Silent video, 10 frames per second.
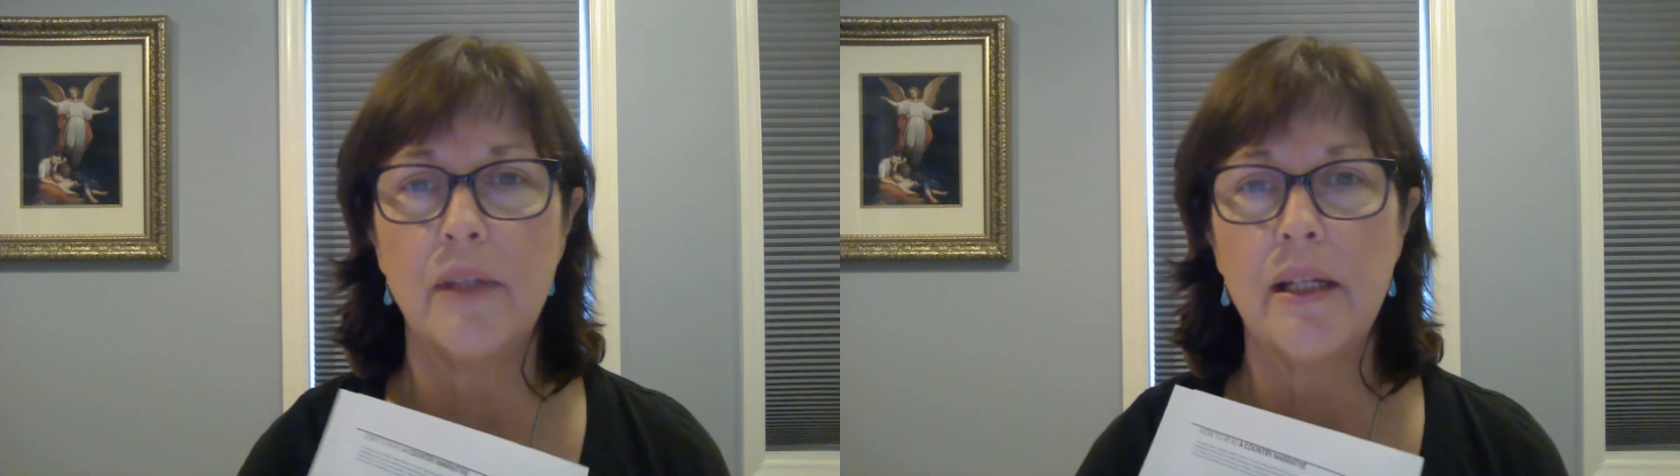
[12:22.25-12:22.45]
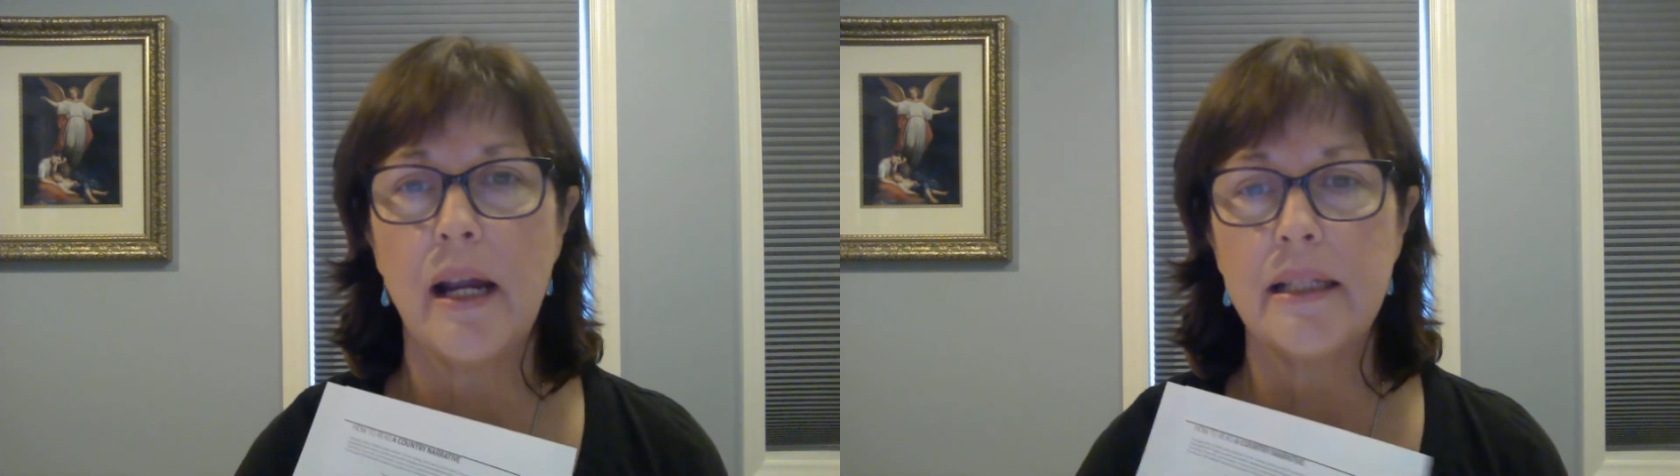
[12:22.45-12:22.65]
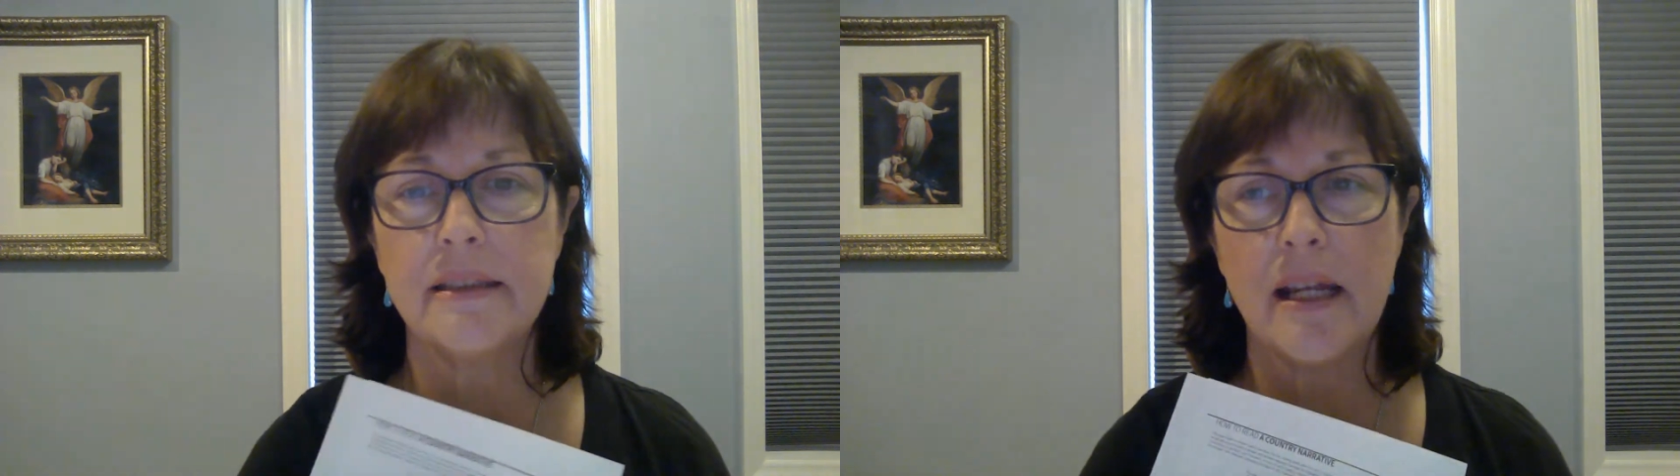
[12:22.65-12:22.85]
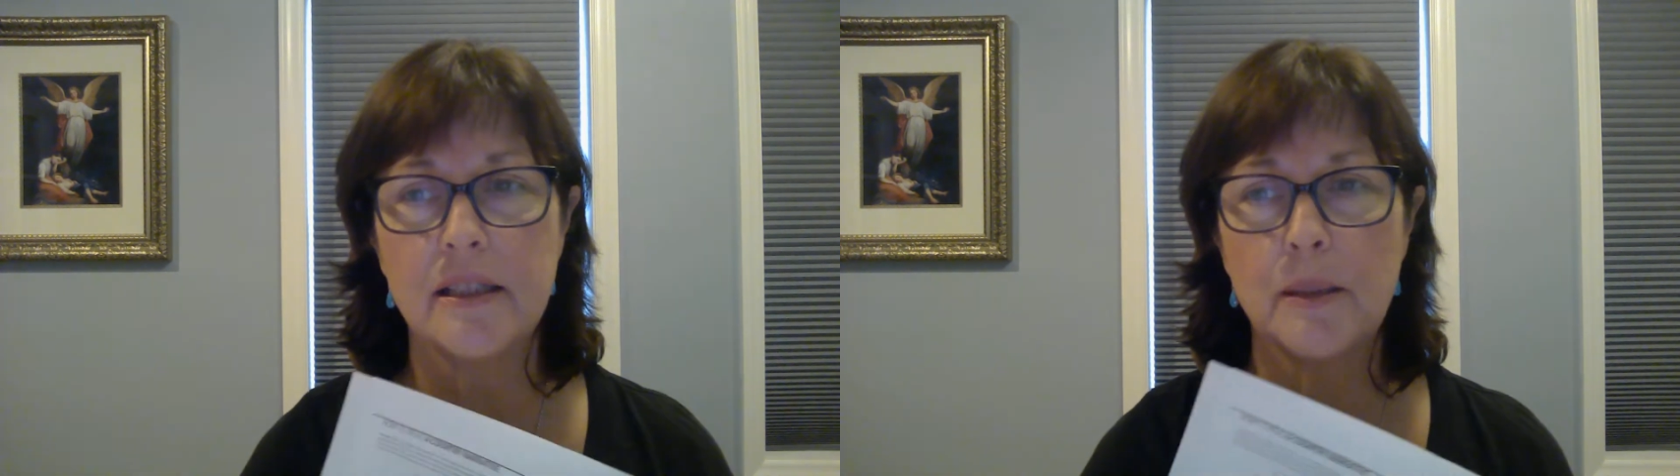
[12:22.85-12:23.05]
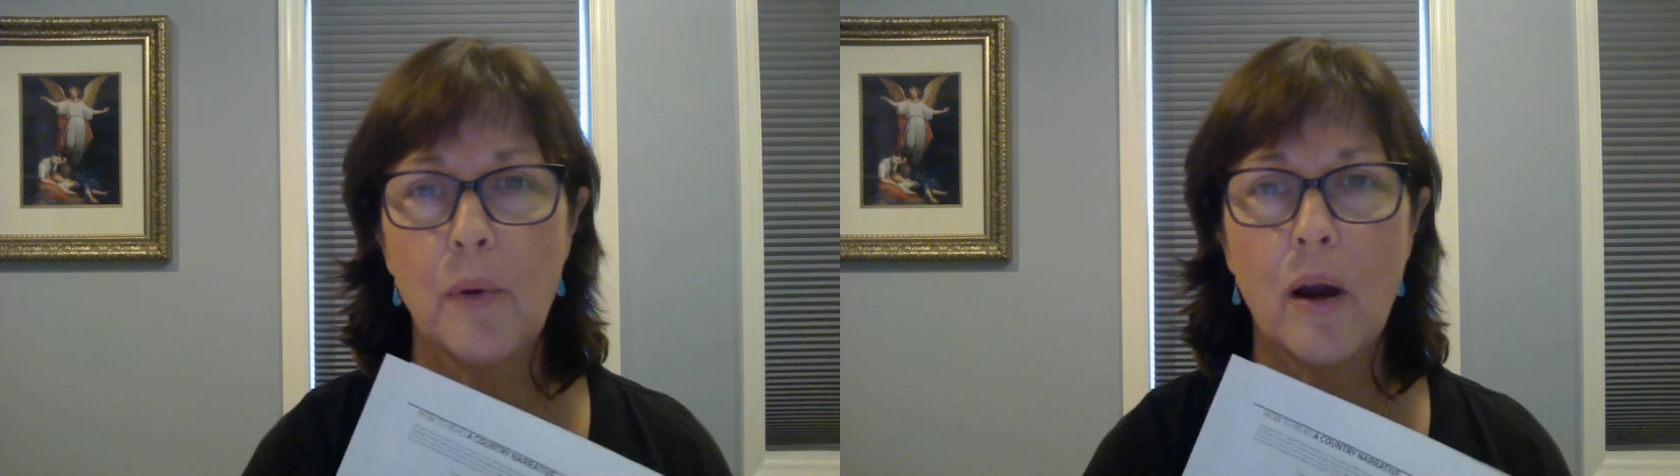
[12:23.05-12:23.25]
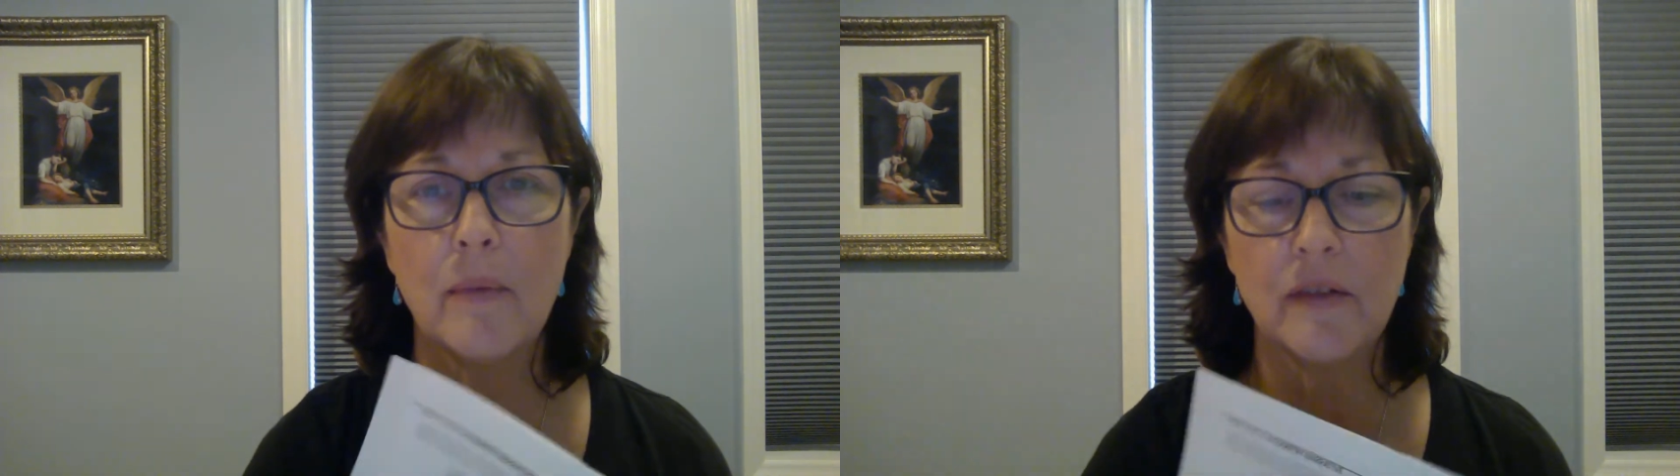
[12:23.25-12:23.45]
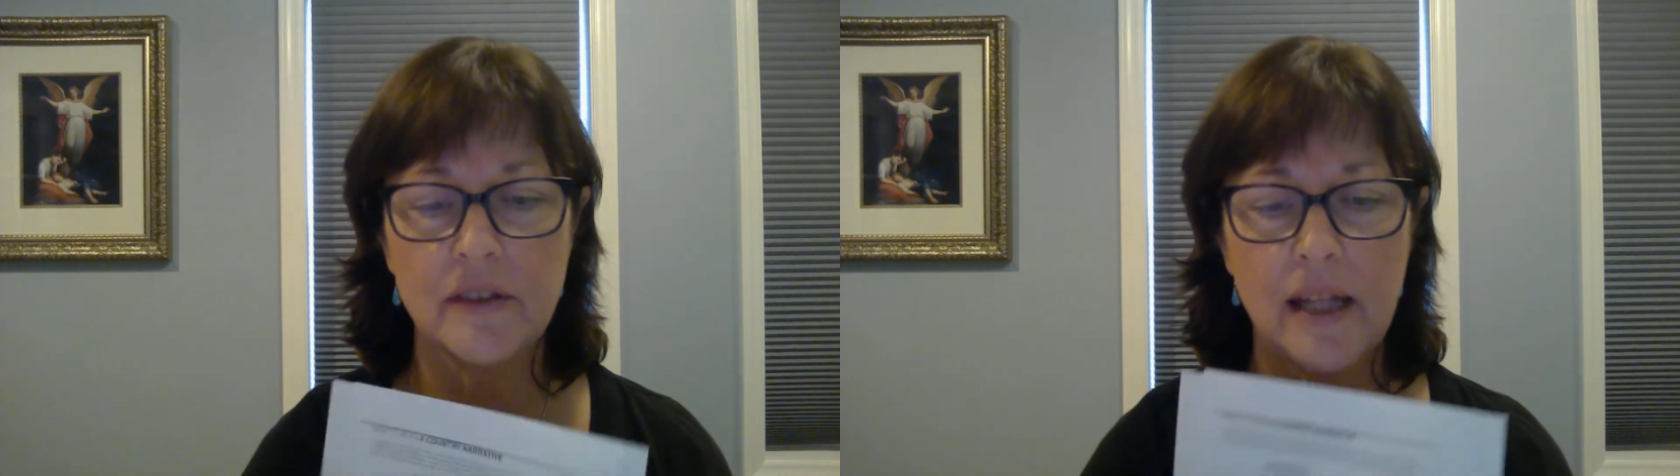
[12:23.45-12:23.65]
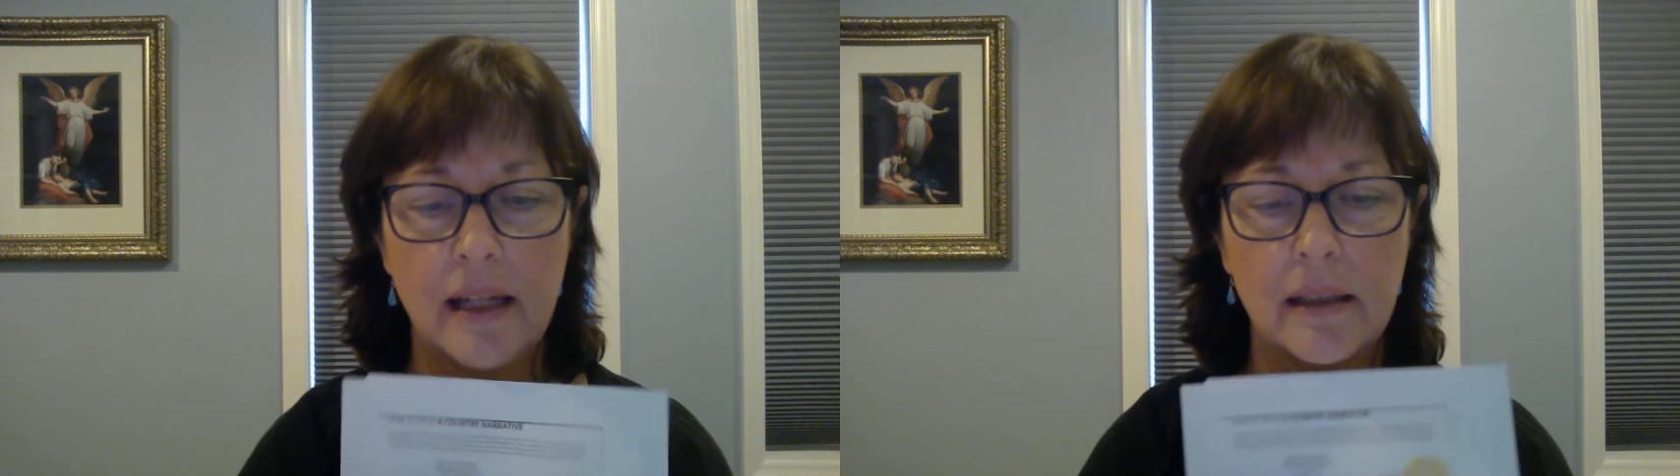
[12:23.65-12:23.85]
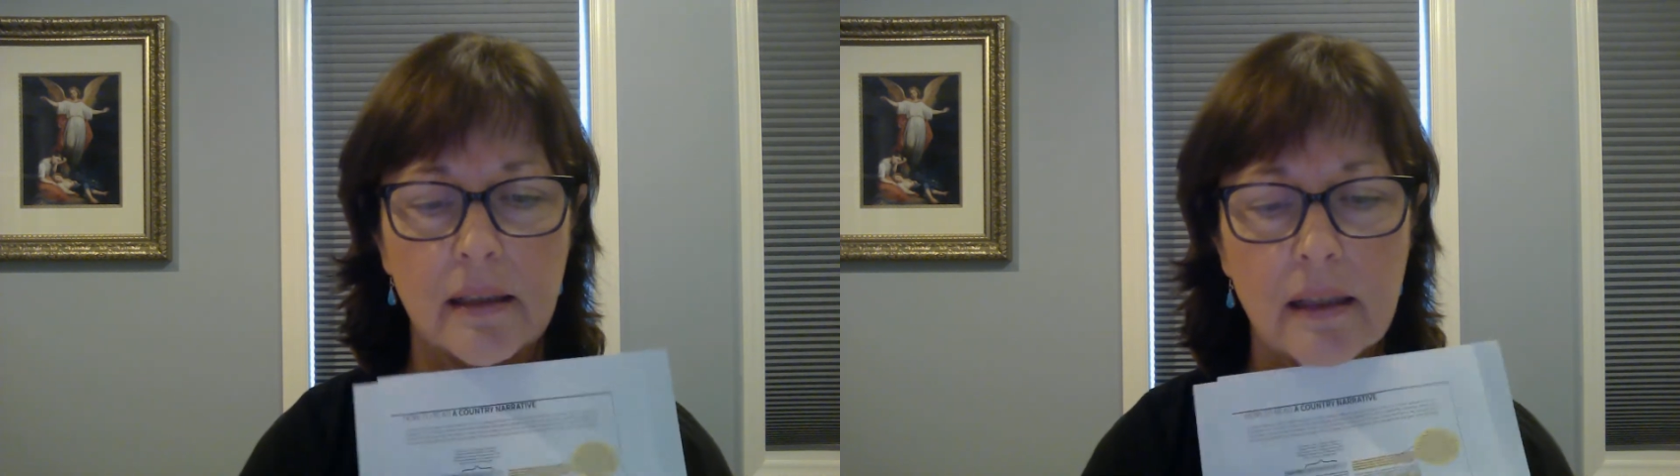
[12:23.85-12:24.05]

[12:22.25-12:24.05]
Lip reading: United States Department of State